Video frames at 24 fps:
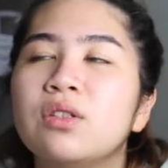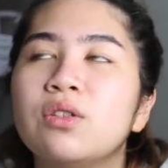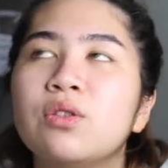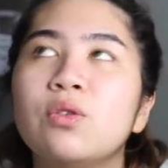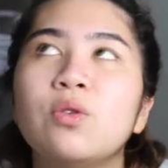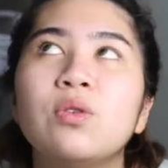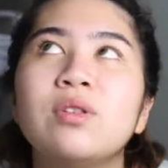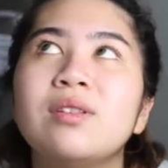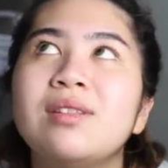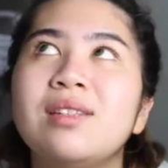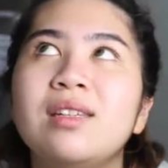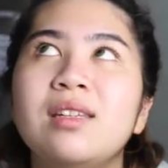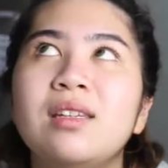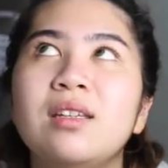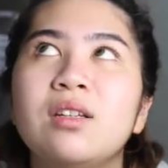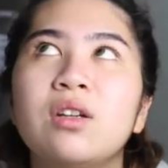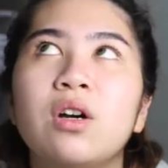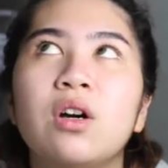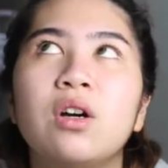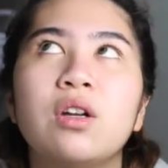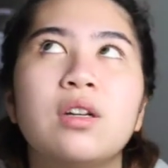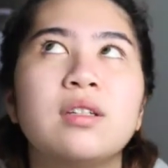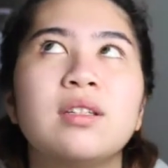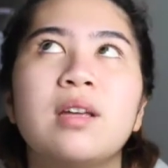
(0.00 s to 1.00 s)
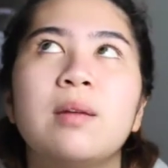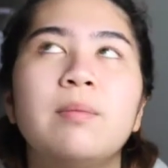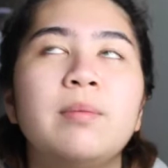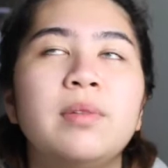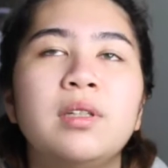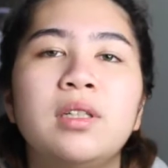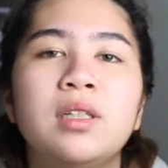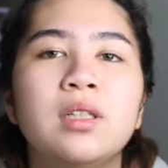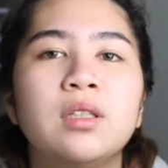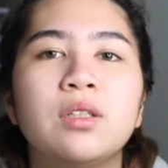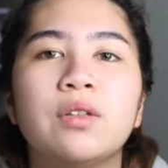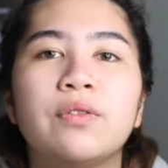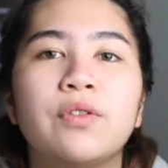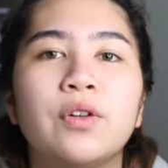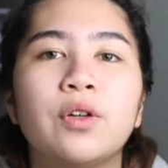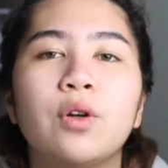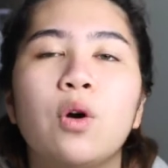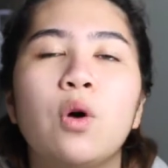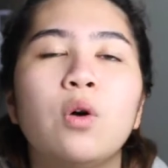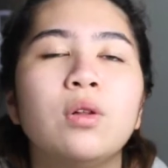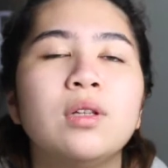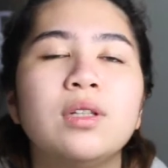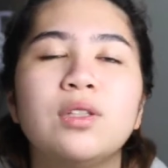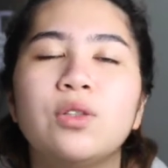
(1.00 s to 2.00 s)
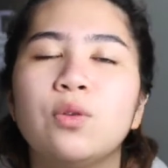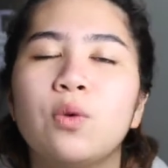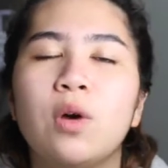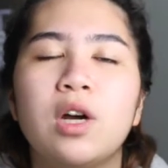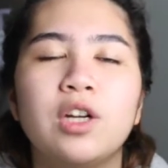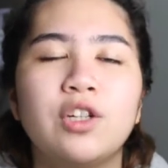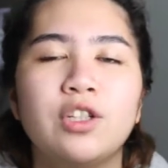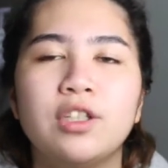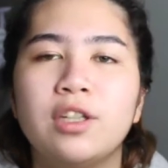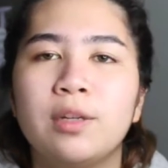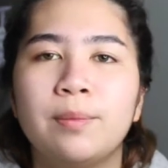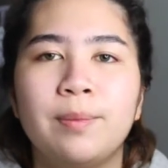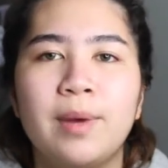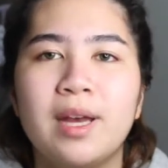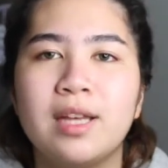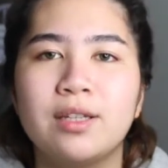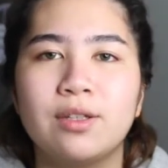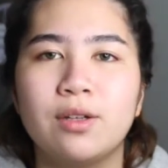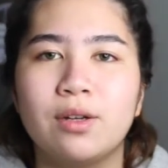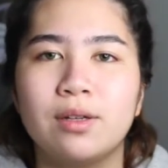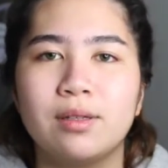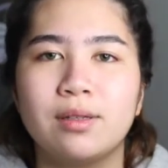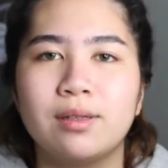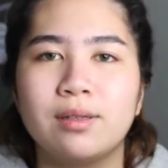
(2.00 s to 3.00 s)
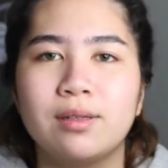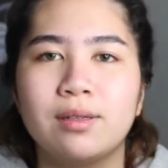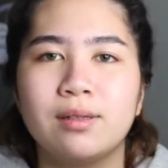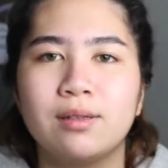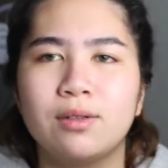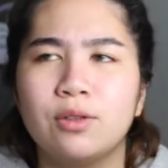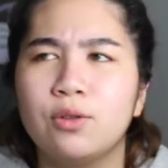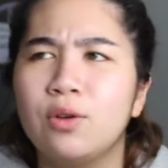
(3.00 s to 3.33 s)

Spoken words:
to see Koro San Benildo for only 200 pesos.